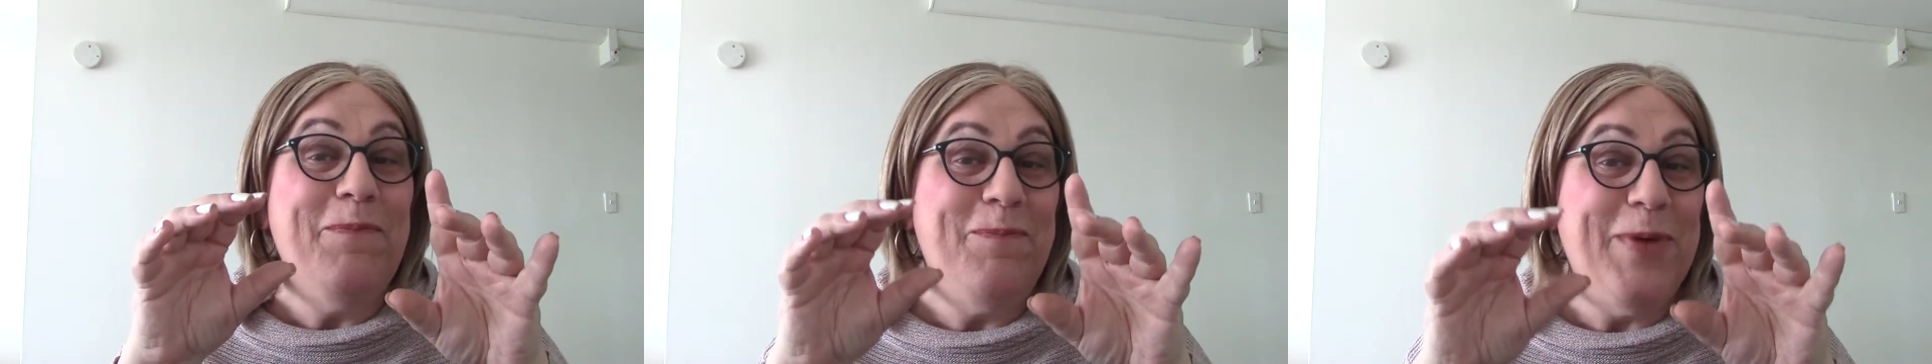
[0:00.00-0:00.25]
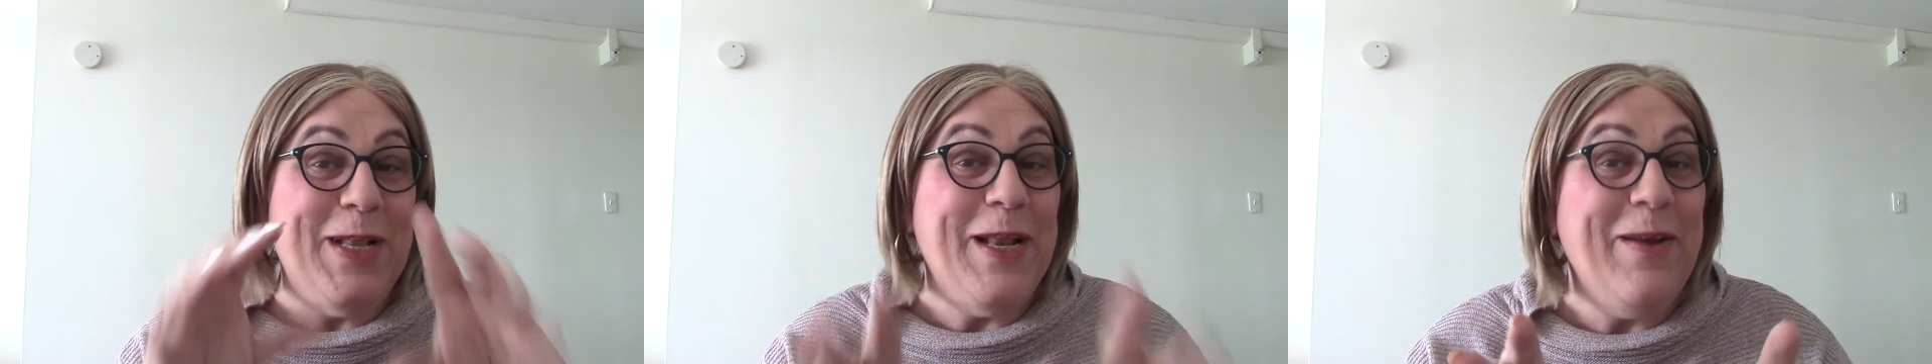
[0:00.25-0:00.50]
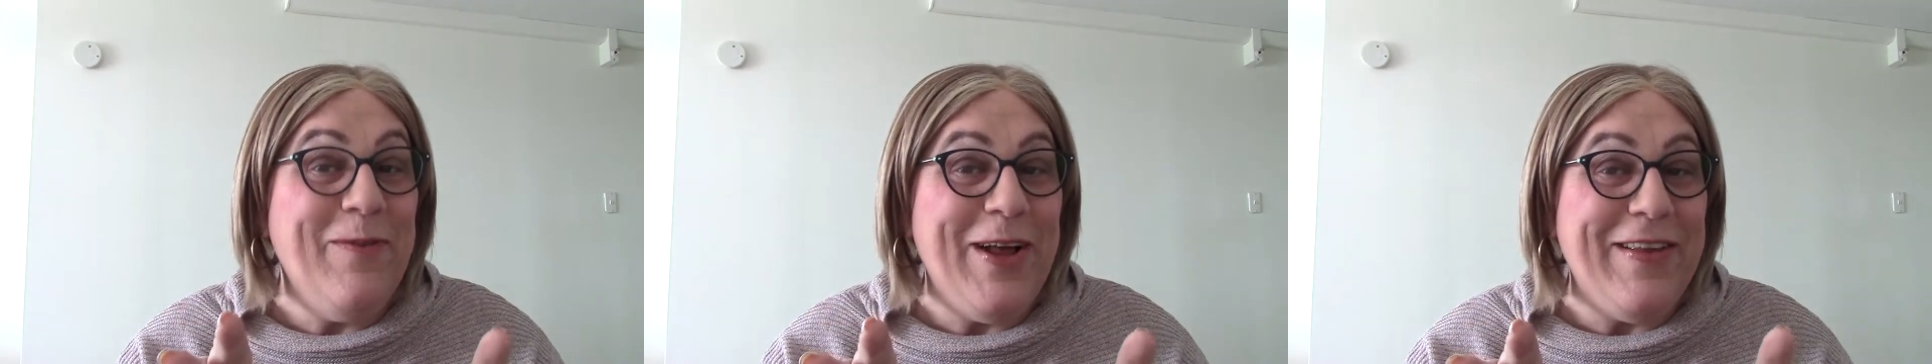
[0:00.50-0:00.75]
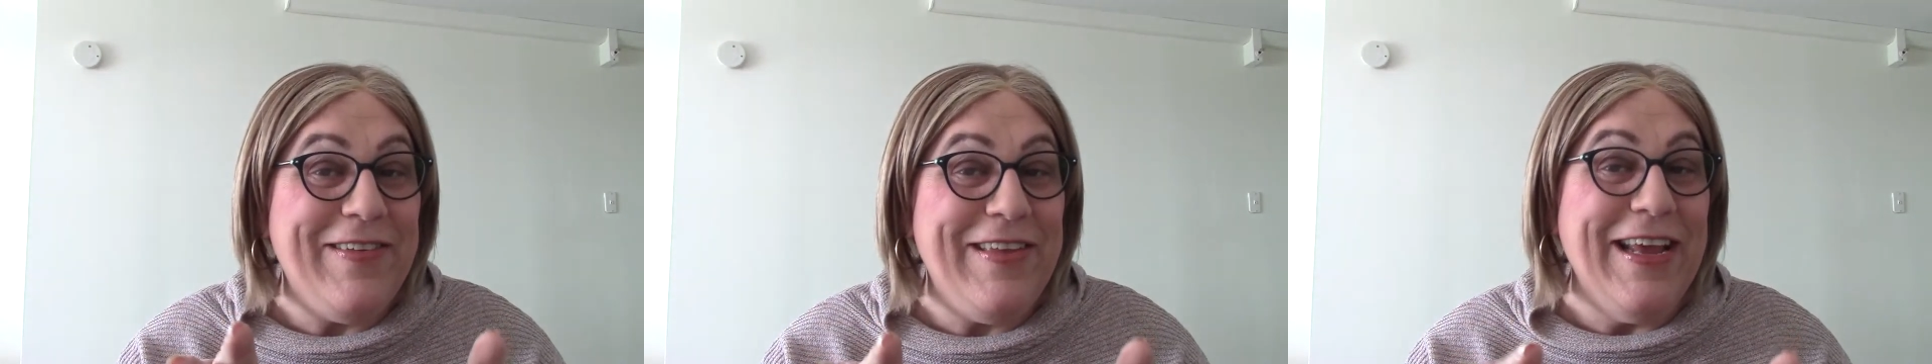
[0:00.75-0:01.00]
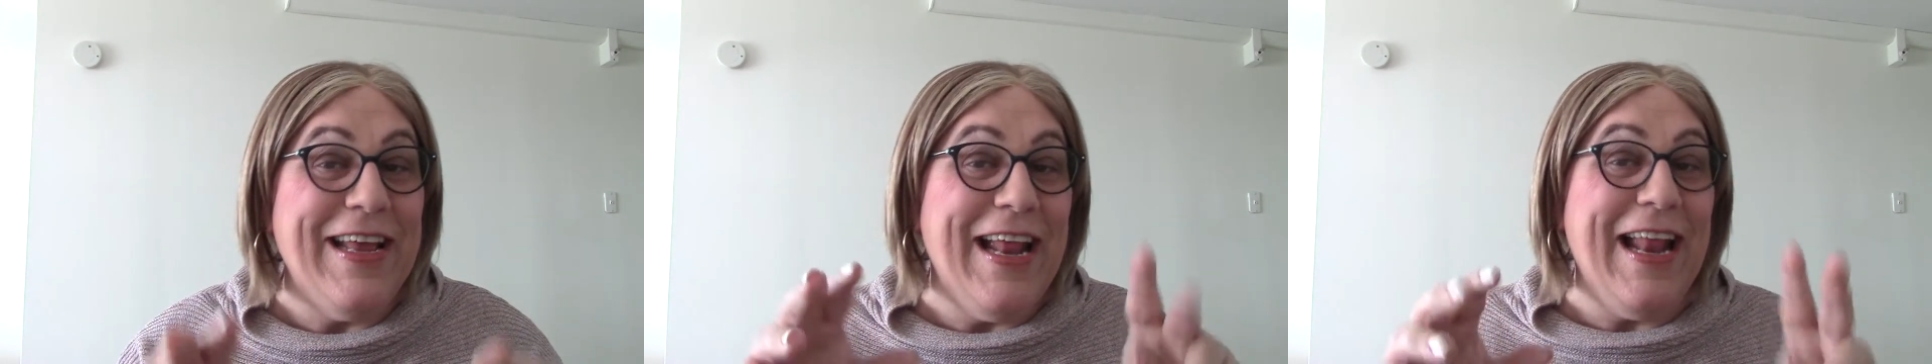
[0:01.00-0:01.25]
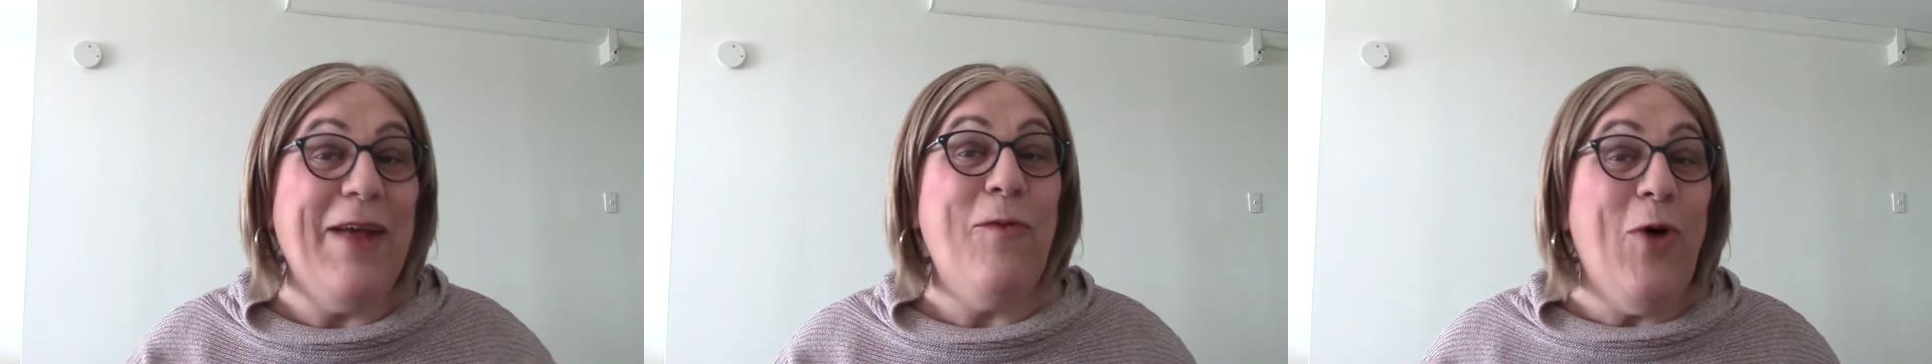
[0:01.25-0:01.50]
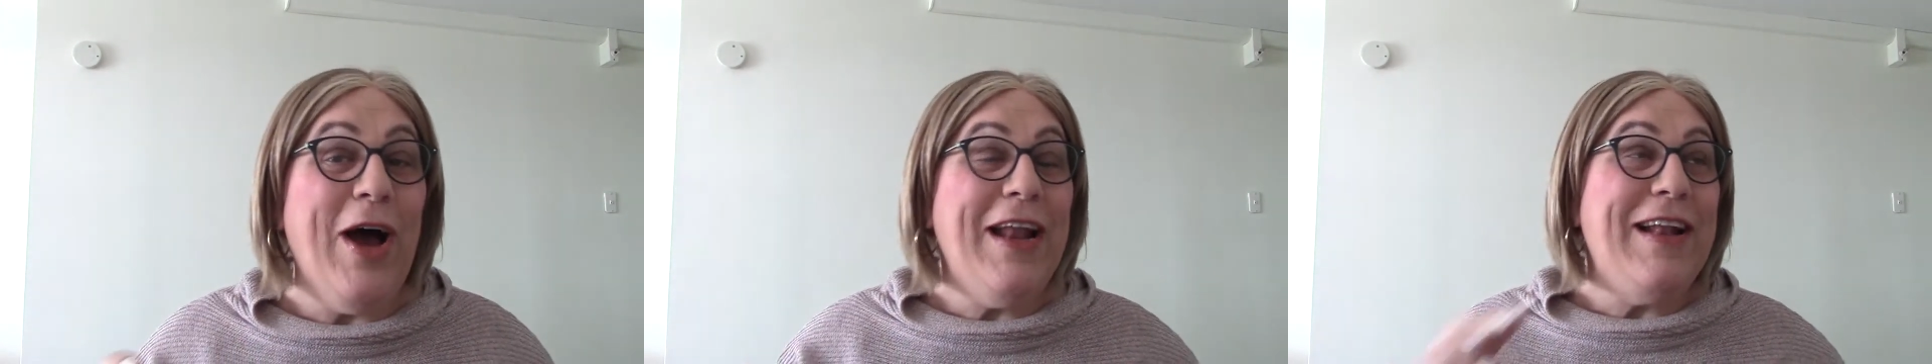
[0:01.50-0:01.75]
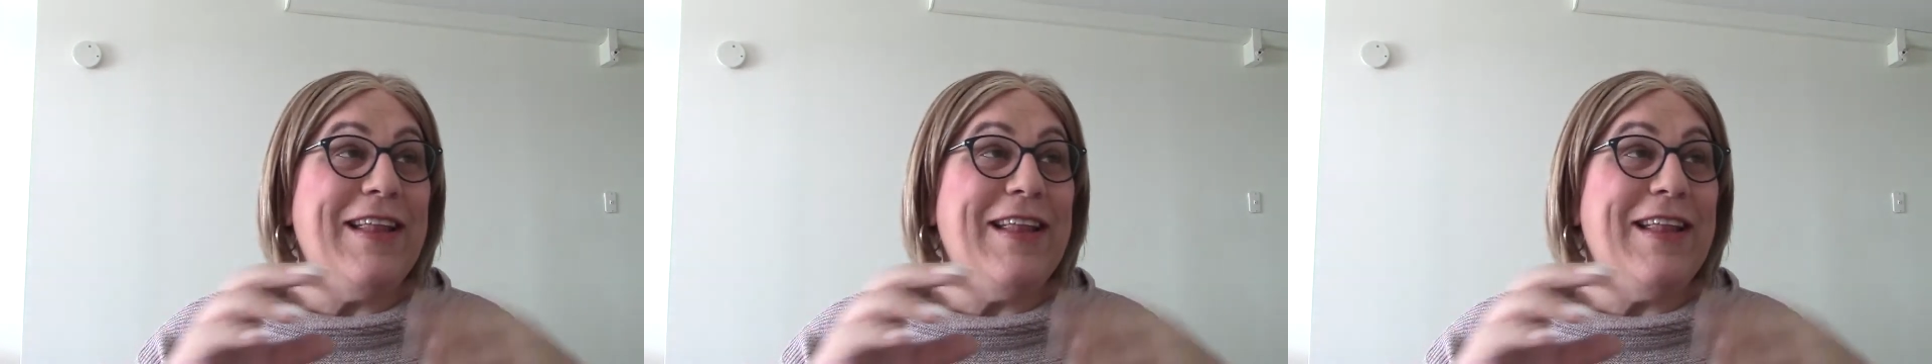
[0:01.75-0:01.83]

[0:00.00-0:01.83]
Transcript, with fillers: but they didn't want to see it, and they wanted